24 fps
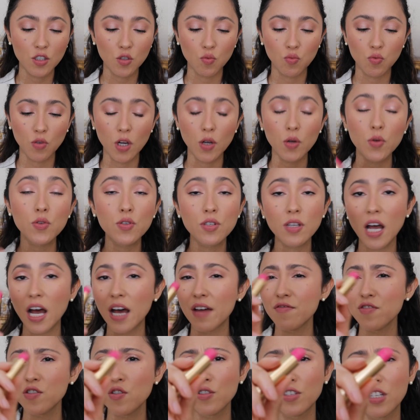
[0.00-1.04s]
Rose.
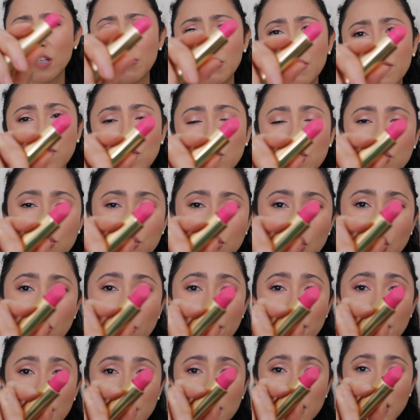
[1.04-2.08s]
I've used it before so
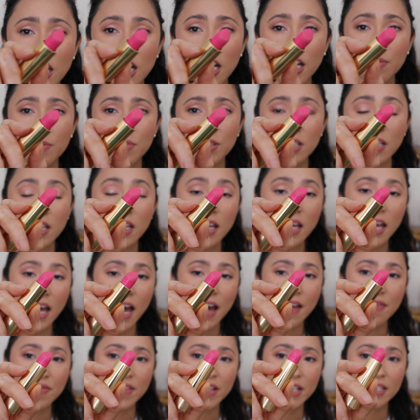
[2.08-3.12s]
many times,
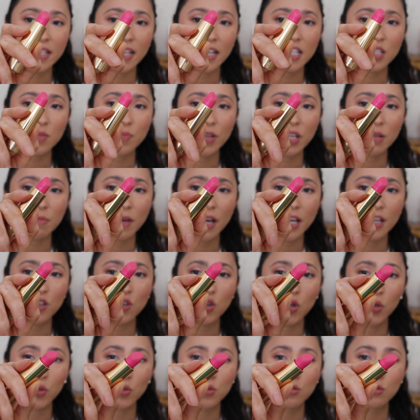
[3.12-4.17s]
and this has been my
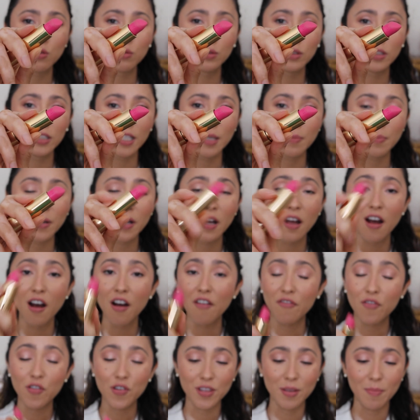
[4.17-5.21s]
go-to lip
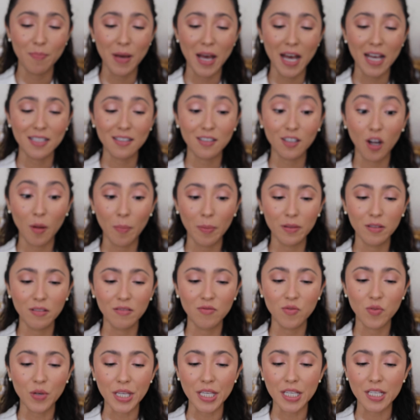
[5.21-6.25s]
for the past couple
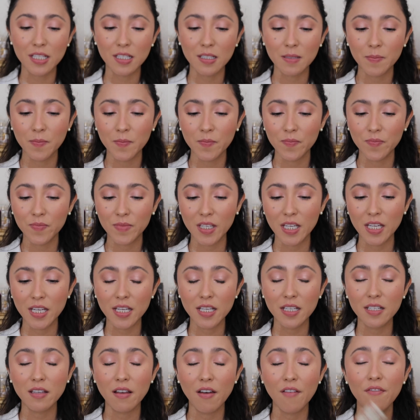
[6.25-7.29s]
of weeks. It
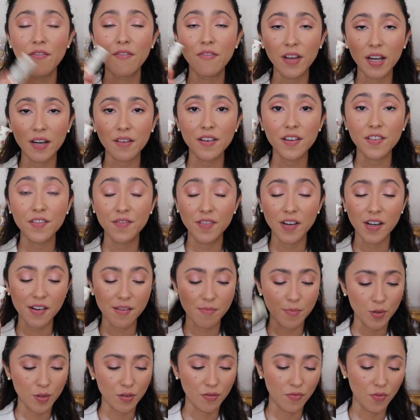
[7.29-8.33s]
is very, very
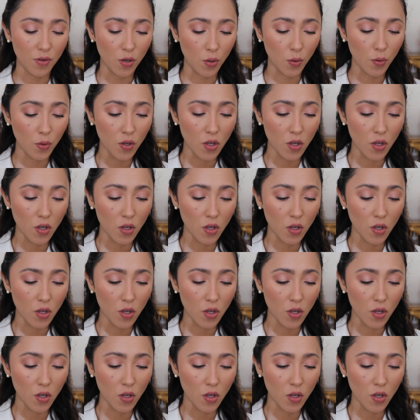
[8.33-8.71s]
beautiful.